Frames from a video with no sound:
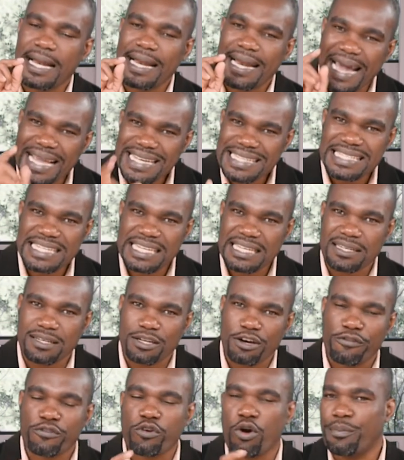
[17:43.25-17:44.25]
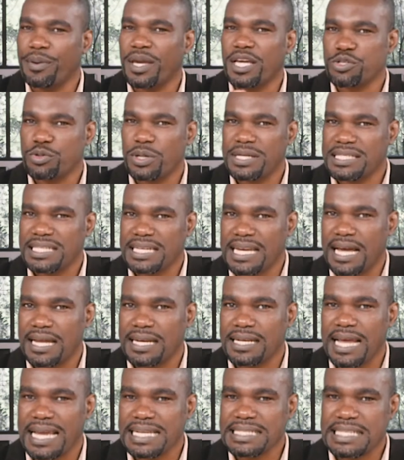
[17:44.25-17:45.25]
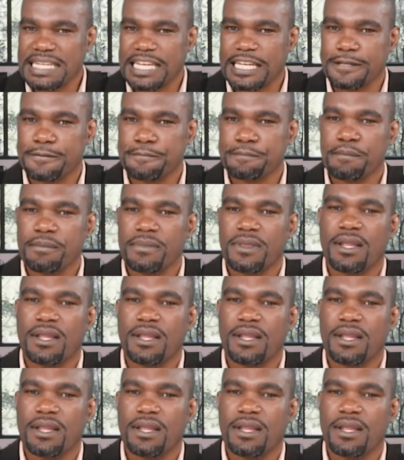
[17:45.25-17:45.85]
19 of COBIA 2019.